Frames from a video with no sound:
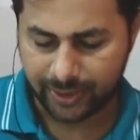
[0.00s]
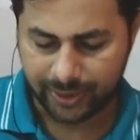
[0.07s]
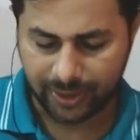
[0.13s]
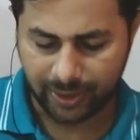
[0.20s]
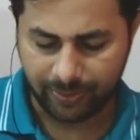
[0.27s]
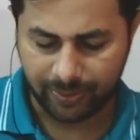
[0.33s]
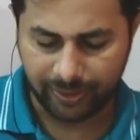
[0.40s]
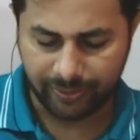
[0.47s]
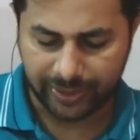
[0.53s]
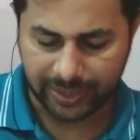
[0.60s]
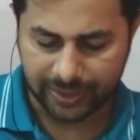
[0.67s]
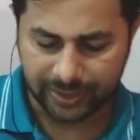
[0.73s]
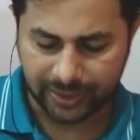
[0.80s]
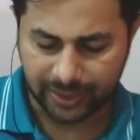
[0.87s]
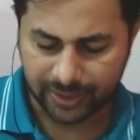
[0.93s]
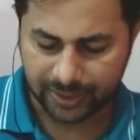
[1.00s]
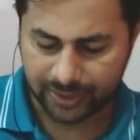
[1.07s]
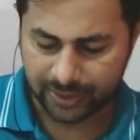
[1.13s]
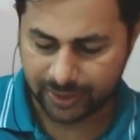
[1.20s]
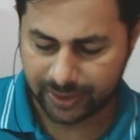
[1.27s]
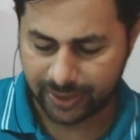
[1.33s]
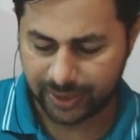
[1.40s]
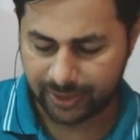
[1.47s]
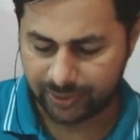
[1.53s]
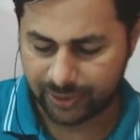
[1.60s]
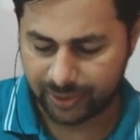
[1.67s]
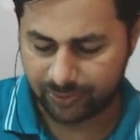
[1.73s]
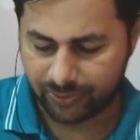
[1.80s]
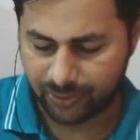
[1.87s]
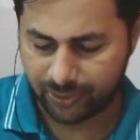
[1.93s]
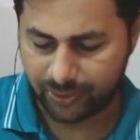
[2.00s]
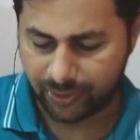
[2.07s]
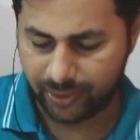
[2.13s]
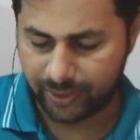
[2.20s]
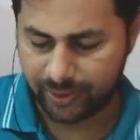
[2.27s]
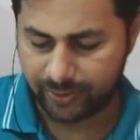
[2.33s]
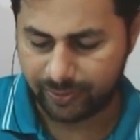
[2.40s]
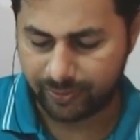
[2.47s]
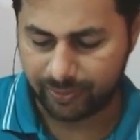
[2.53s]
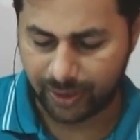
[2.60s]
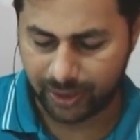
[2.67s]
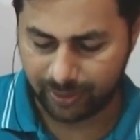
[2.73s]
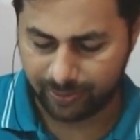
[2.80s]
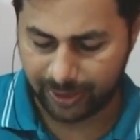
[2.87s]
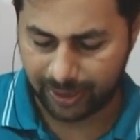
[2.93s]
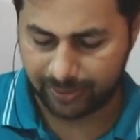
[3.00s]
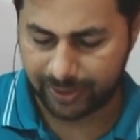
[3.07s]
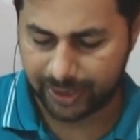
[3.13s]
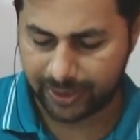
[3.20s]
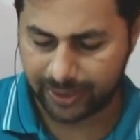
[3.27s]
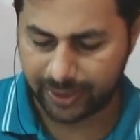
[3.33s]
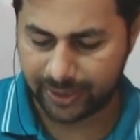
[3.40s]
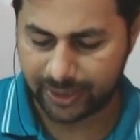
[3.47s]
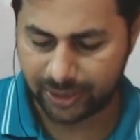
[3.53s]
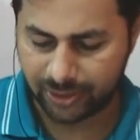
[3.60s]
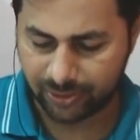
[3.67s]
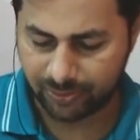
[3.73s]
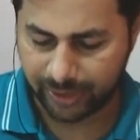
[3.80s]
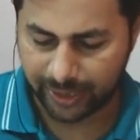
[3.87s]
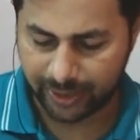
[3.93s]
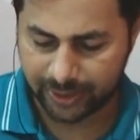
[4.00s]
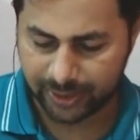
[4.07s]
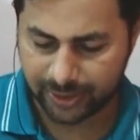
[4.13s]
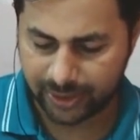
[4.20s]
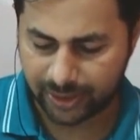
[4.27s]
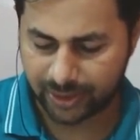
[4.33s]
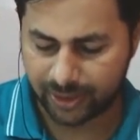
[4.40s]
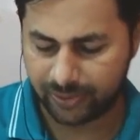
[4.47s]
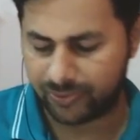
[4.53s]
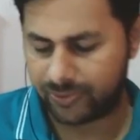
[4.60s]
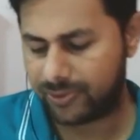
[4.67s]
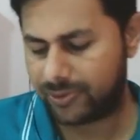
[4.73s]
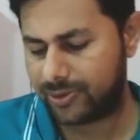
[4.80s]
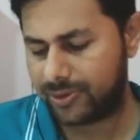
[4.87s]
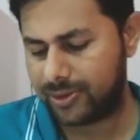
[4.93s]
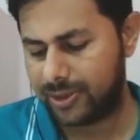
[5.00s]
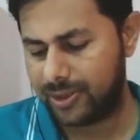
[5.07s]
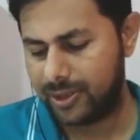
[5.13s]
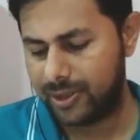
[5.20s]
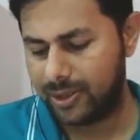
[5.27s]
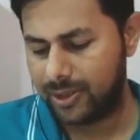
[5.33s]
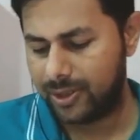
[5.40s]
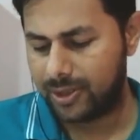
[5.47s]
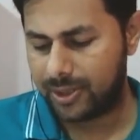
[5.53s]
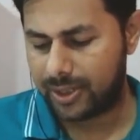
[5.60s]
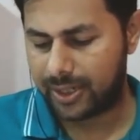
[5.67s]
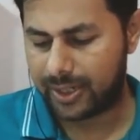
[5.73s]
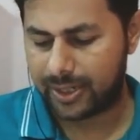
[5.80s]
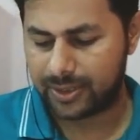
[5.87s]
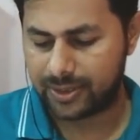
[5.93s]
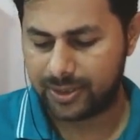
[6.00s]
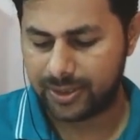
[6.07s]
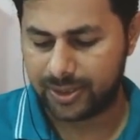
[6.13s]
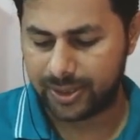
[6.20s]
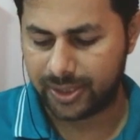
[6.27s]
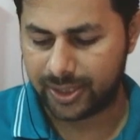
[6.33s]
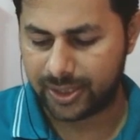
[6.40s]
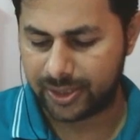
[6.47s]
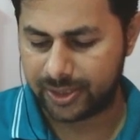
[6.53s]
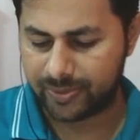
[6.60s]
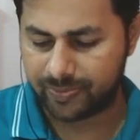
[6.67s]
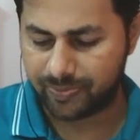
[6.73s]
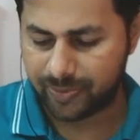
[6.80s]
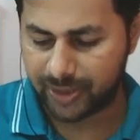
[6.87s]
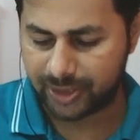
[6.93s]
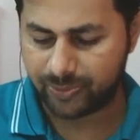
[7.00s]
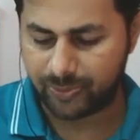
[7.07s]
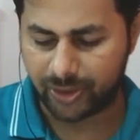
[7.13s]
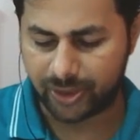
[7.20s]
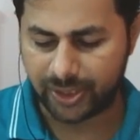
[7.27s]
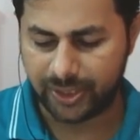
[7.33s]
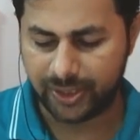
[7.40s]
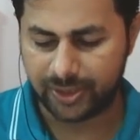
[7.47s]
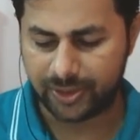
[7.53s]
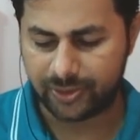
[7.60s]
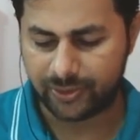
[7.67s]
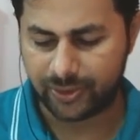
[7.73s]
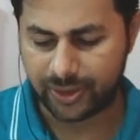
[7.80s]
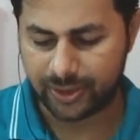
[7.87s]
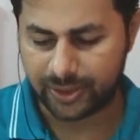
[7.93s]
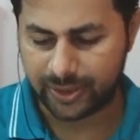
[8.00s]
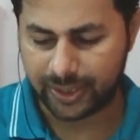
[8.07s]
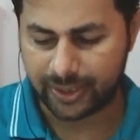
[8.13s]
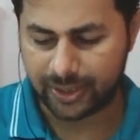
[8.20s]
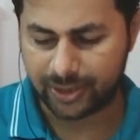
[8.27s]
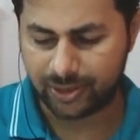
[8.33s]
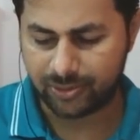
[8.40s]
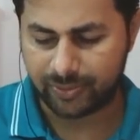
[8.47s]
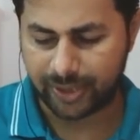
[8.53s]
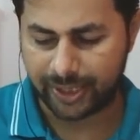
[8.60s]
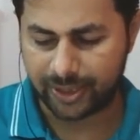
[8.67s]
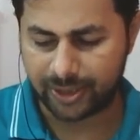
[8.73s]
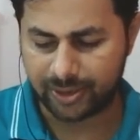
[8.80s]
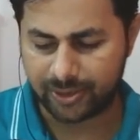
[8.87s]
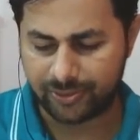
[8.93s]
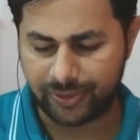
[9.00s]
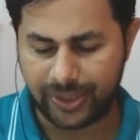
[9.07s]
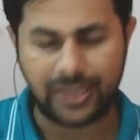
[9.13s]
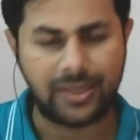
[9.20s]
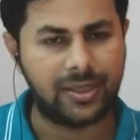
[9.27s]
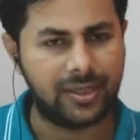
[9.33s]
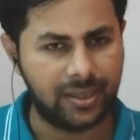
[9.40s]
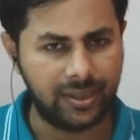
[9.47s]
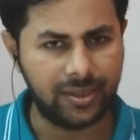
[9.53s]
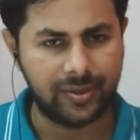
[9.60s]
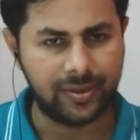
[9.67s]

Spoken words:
Roughly we can say this thing gives us 4 multiplied by 10 raised to minus 34, and this thing is plus 14, so it is 10 raised to minus 20.